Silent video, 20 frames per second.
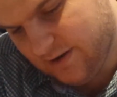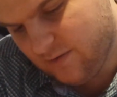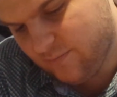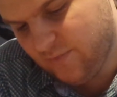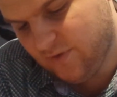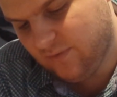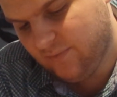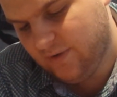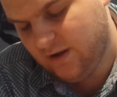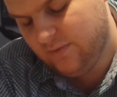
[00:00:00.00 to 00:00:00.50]
deck,
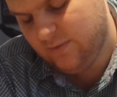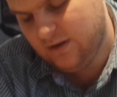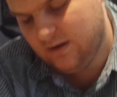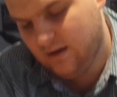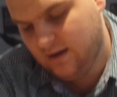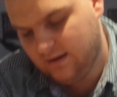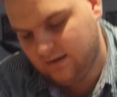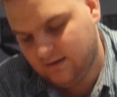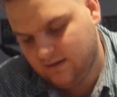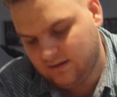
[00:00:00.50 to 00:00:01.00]
but maybe
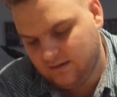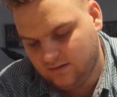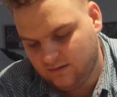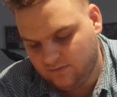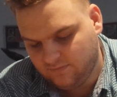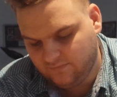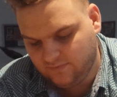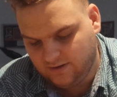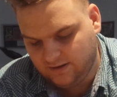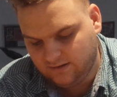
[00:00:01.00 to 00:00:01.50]
I can
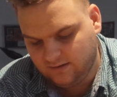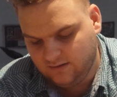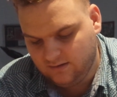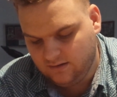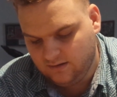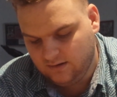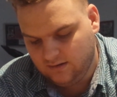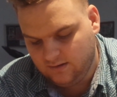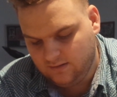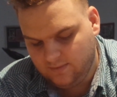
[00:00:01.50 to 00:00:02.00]

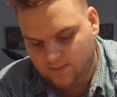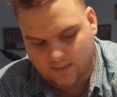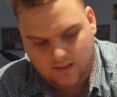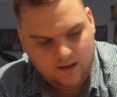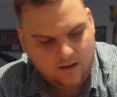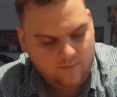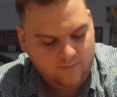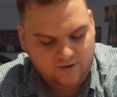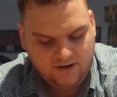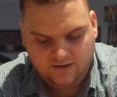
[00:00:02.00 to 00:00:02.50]

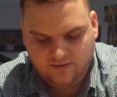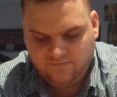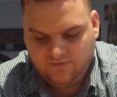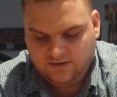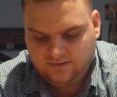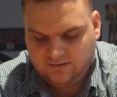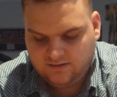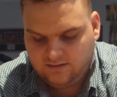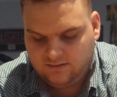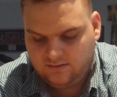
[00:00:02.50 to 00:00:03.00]
But if
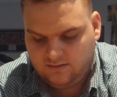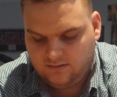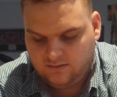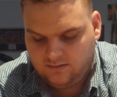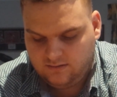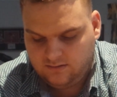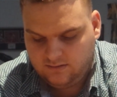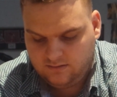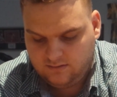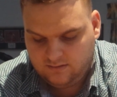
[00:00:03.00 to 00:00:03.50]
I
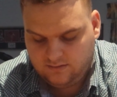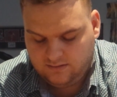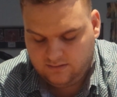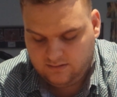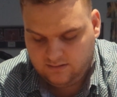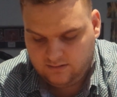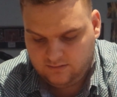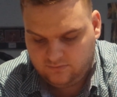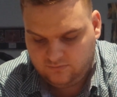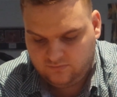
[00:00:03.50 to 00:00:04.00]
did
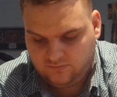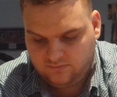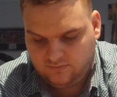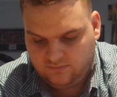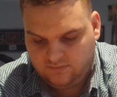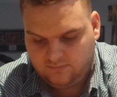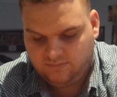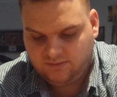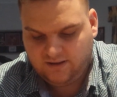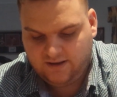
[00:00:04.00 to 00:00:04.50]

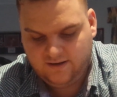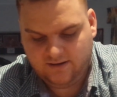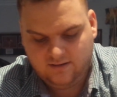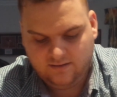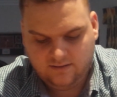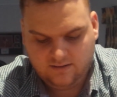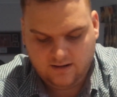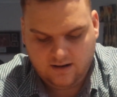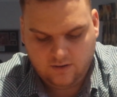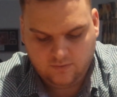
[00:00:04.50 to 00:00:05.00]
play
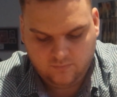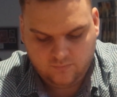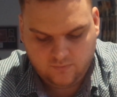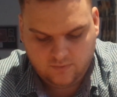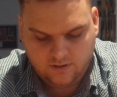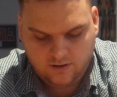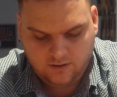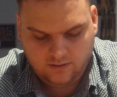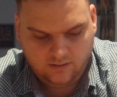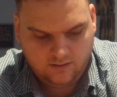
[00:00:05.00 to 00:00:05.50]
it,
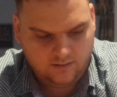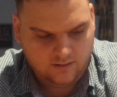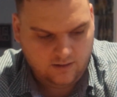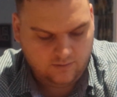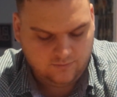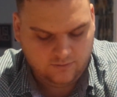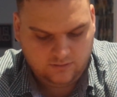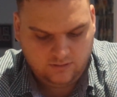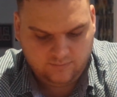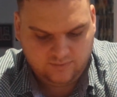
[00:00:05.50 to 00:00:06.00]
I'd
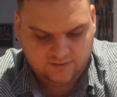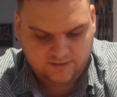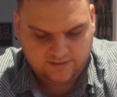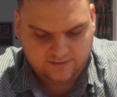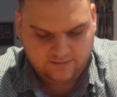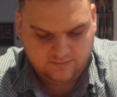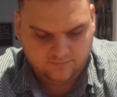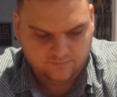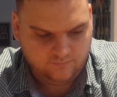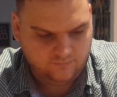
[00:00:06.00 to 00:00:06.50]
only
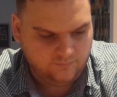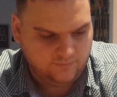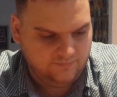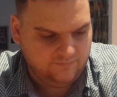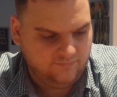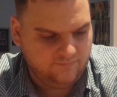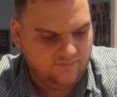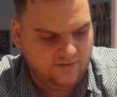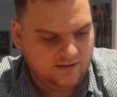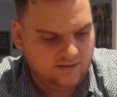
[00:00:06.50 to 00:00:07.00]
play it
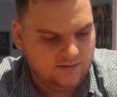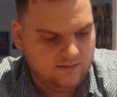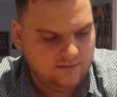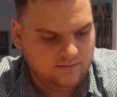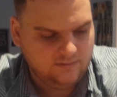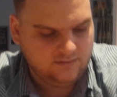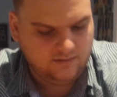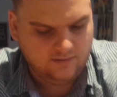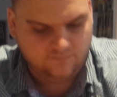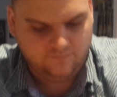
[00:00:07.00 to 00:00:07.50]
with
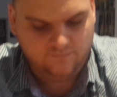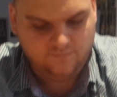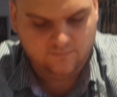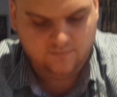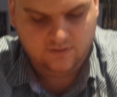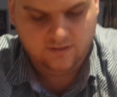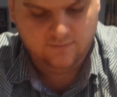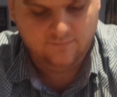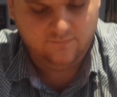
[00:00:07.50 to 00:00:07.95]
Vela if